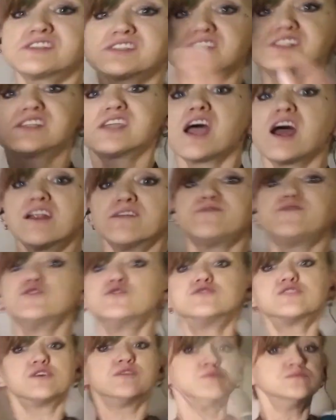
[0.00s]
tiny voodoo.
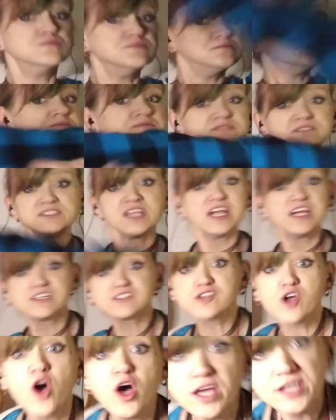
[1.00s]
It's all
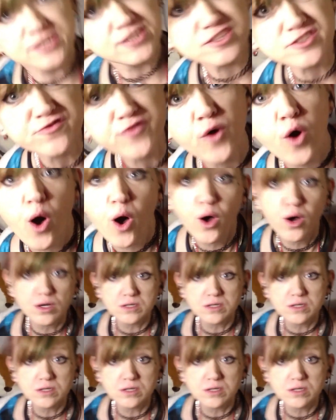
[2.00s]
his fault.